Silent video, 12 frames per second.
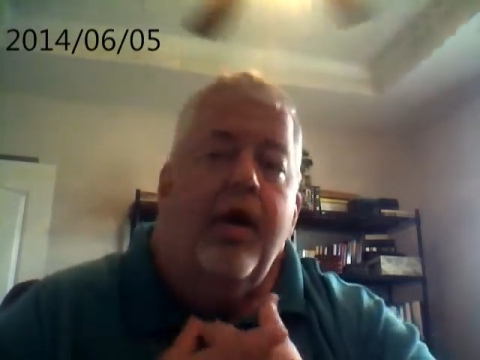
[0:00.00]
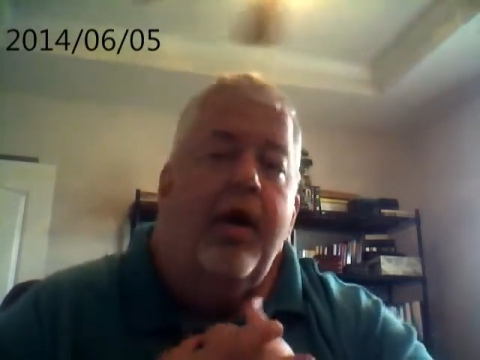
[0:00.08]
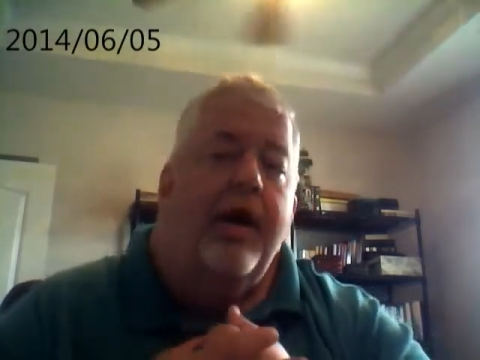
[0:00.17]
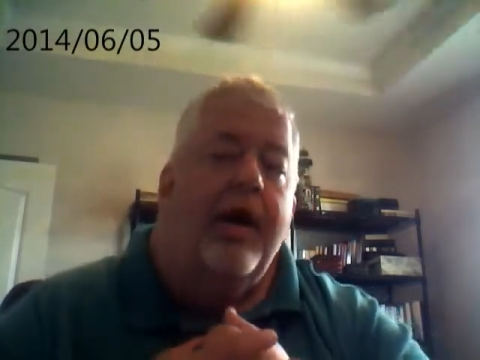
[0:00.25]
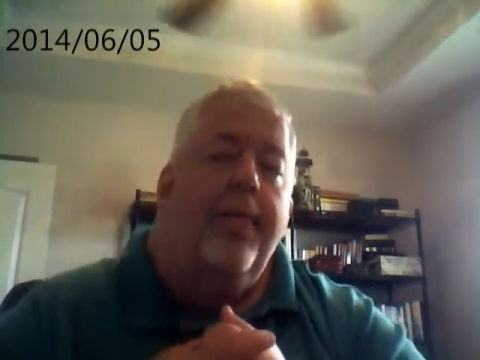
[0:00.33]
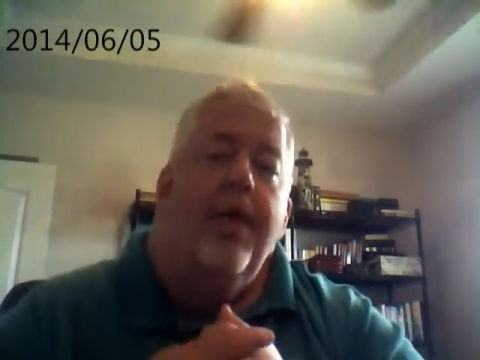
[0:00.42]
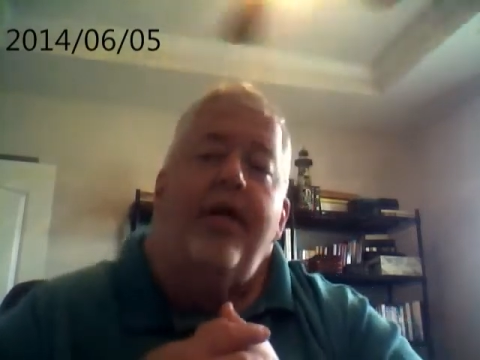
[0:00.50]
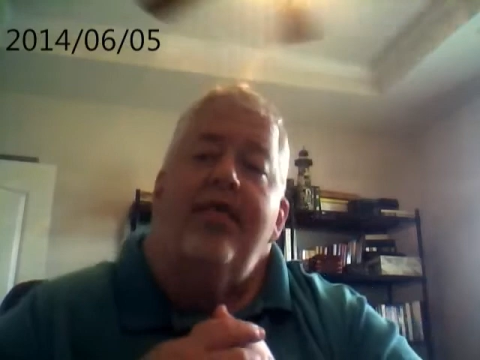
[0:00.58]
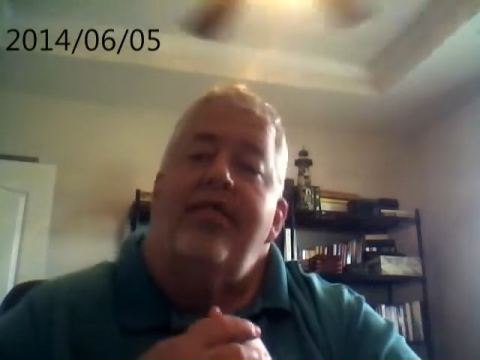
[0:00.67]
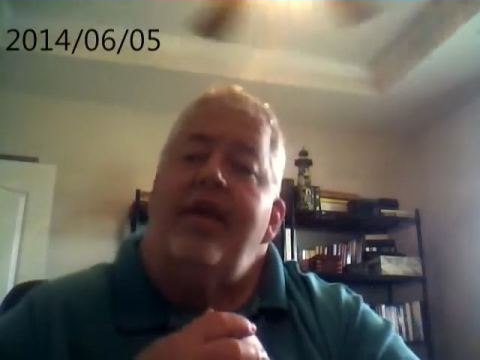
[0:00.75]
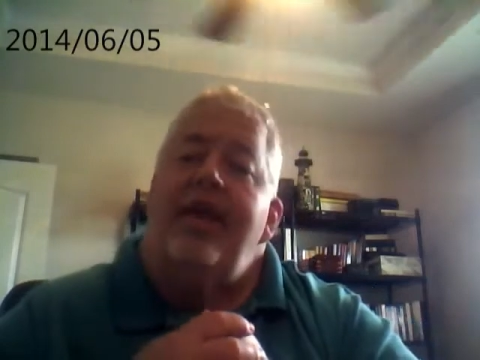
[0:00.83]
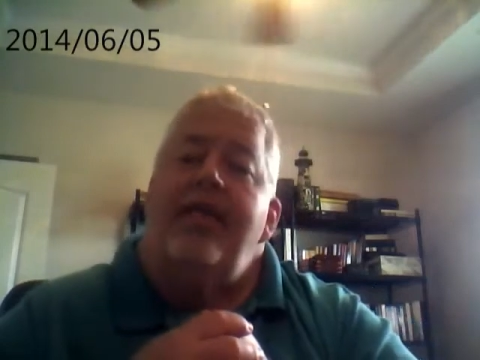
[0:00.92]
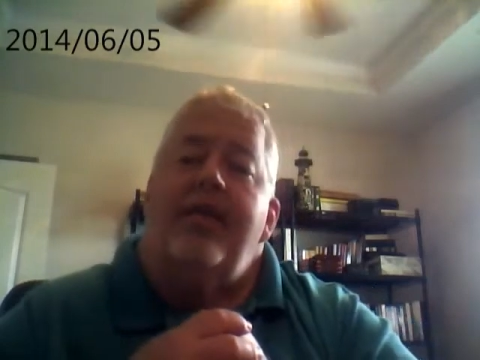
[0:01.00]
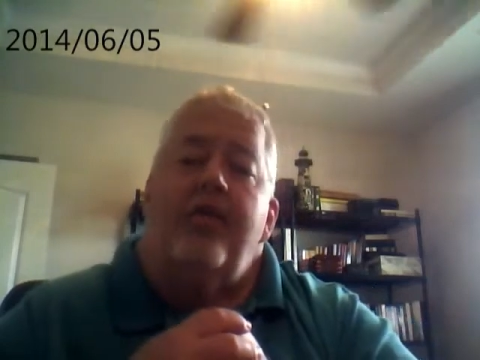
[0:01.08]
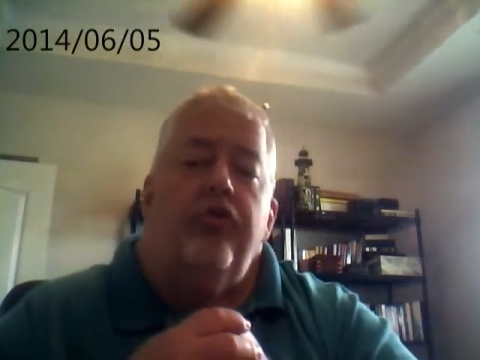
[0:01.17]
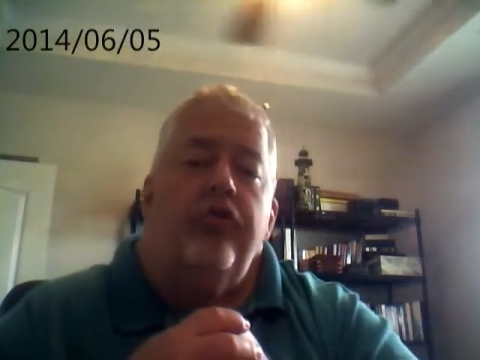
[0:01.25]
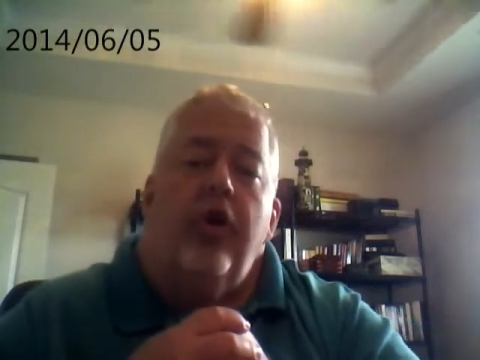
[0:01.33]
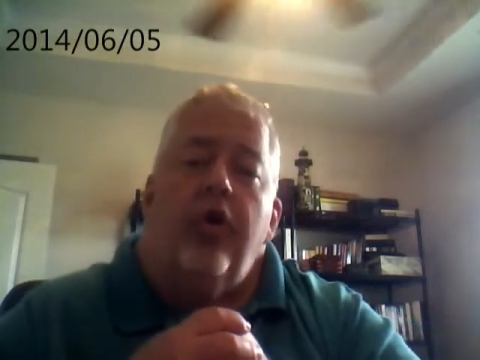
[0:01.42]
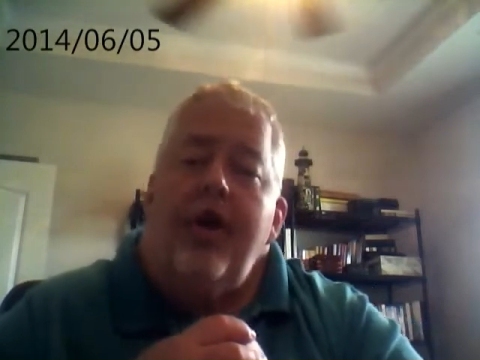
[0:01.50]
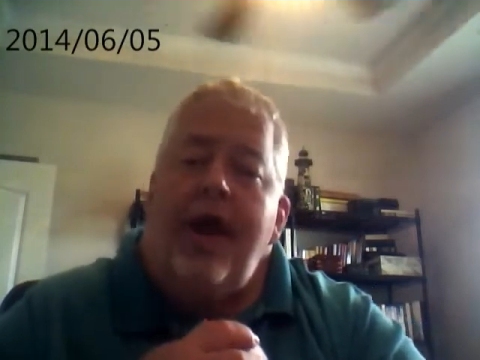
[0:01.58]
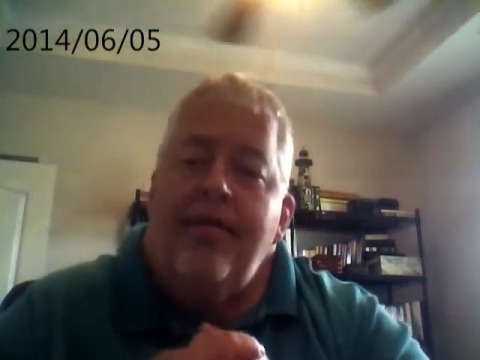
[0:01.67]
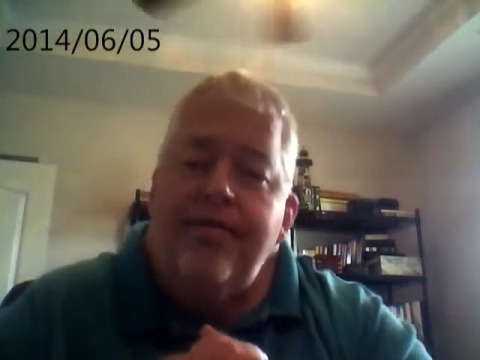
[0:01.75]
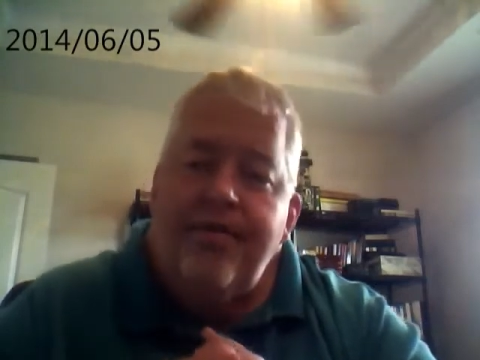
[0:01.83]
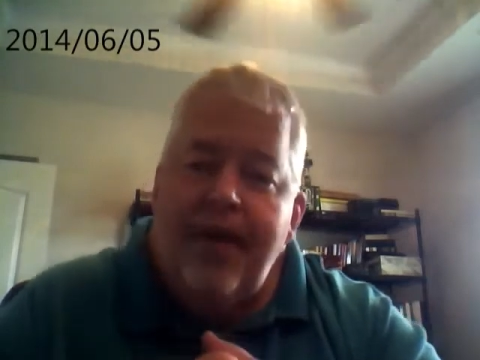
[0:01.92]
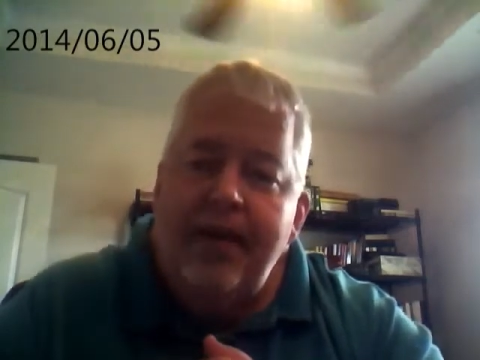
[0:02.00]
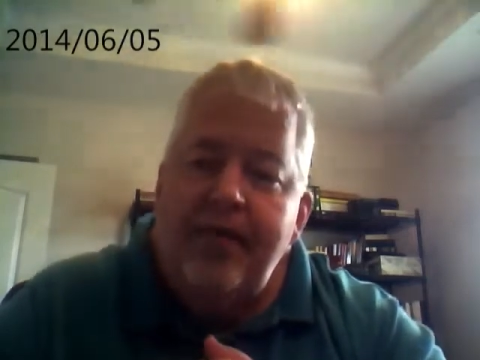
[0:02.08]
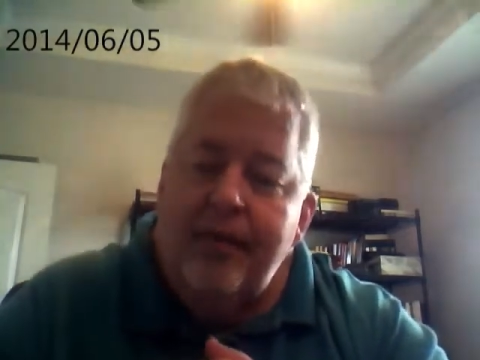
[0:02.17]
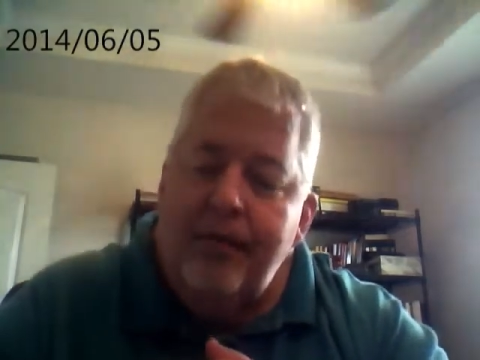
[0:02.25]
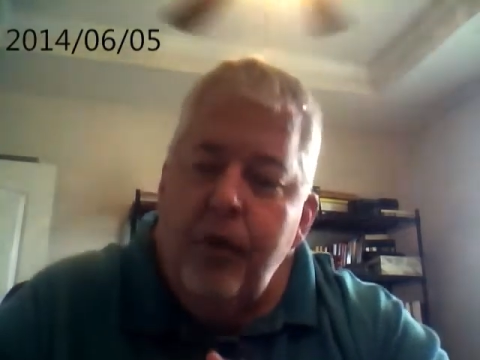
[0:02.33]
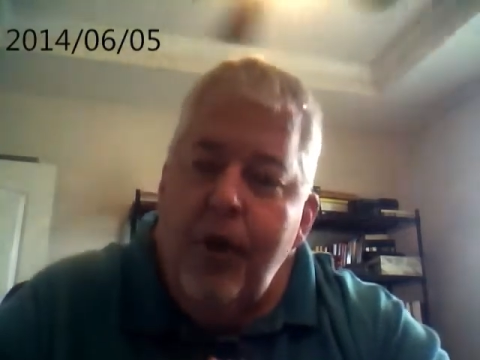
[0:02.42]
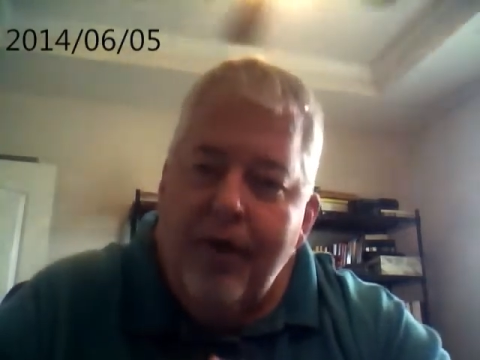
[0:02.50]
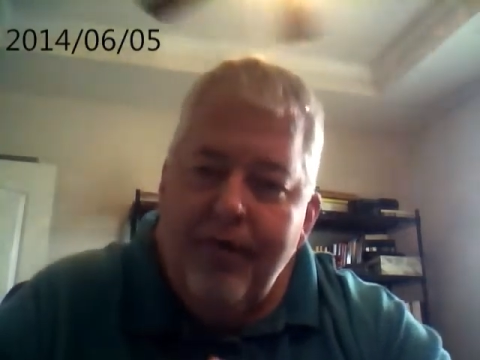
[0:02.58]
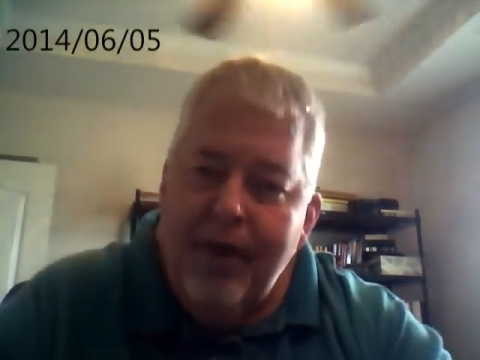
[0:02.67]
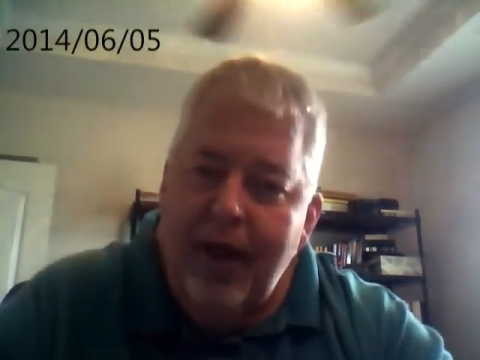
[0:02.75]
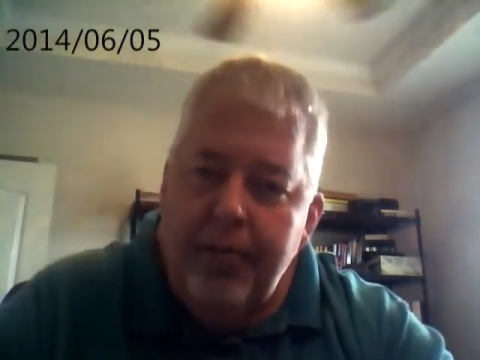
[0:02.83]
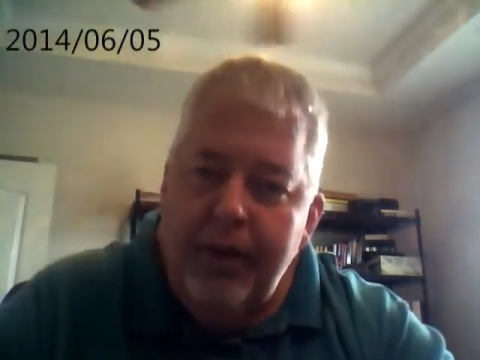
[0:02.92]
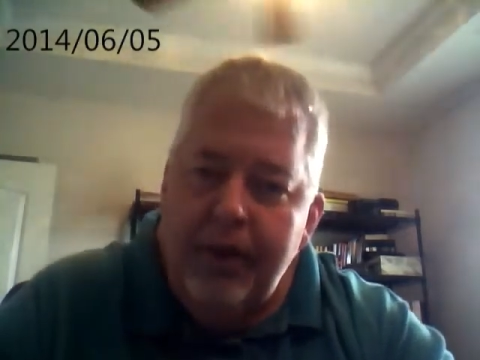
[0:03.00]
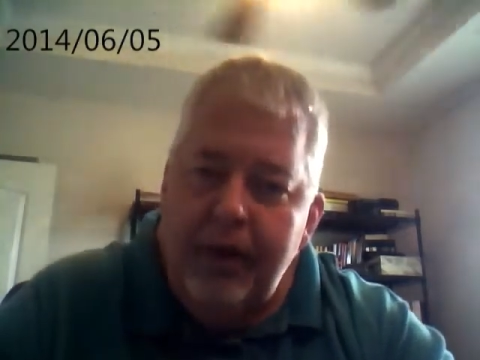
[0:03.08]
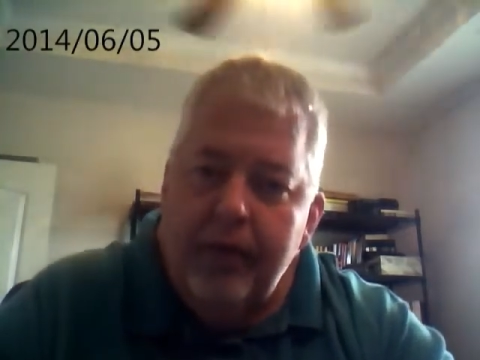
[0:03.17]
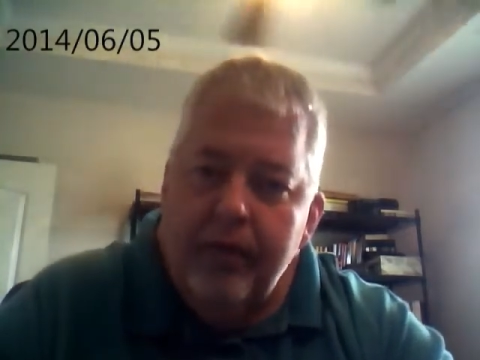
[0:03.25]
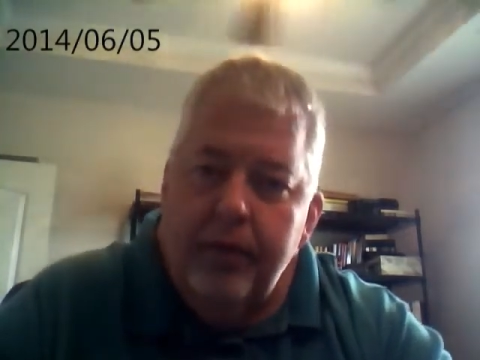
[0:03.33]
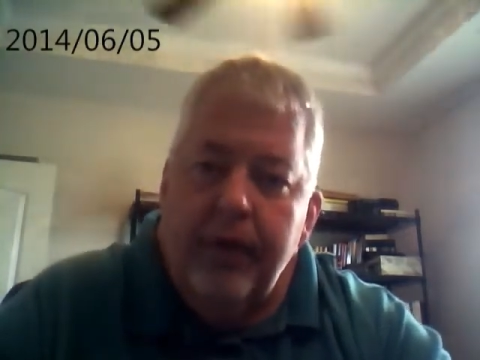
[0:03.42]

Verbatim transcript: And I'm not saying that you don't have faith if you have diabetes,